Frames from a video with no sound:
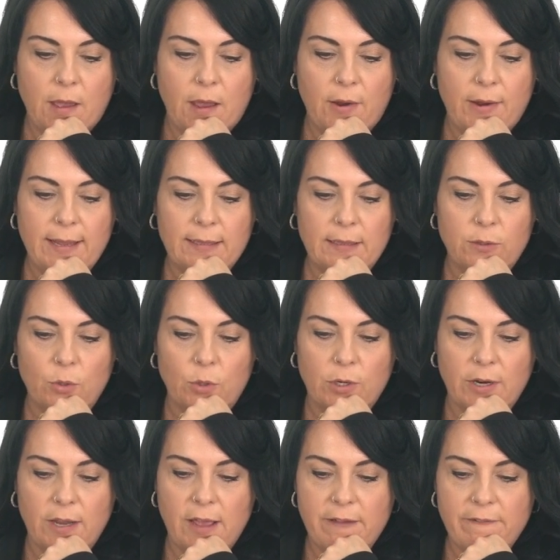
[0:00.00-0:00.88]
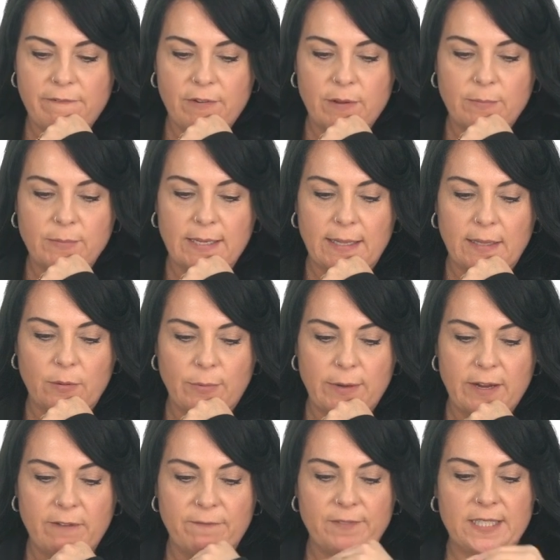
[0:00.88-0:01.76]
All right, Laura from
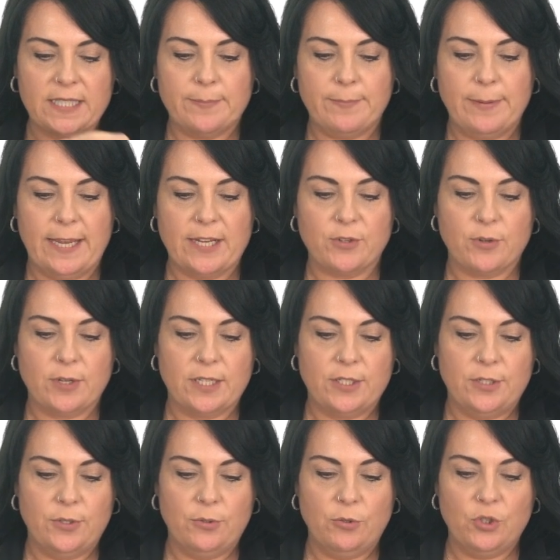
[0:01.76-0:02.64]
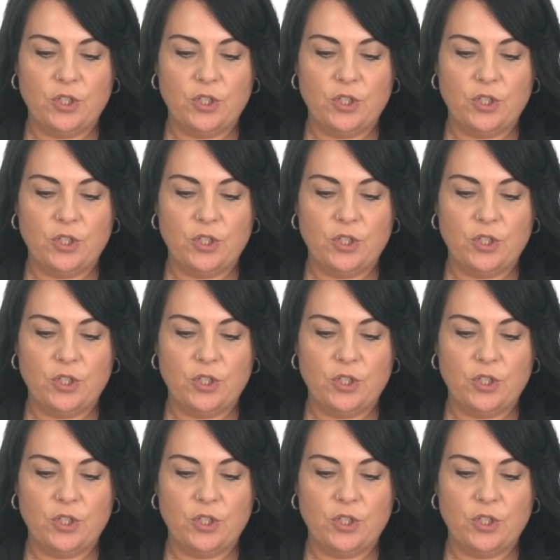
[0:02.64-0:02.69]
Delaware, Fitzpatrick 2.